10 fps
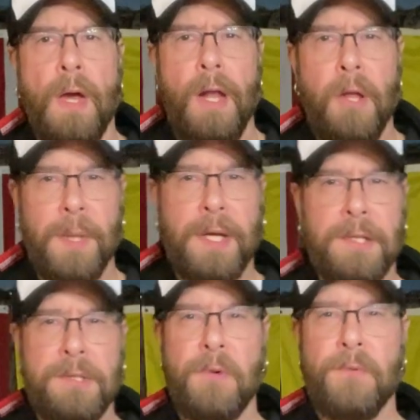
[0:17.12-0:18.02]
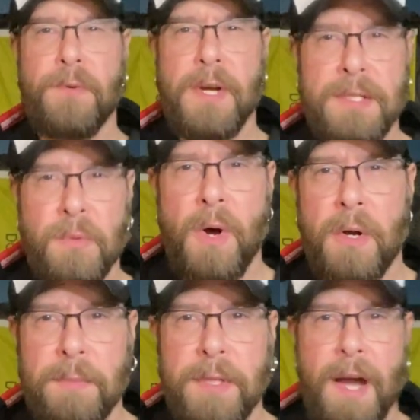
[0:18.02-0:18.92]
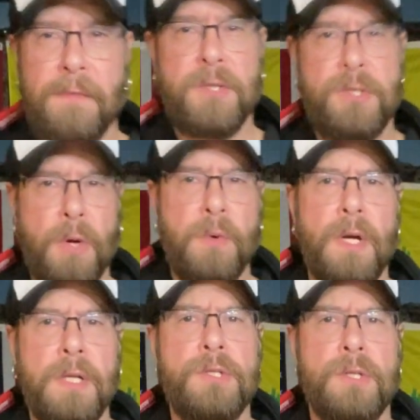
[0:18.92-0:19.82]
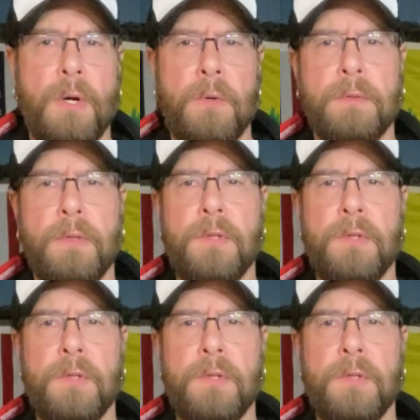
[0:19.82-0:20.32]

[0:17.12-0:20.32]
Hello my gun-toting friends and welcome to the Average Joe Gun Show.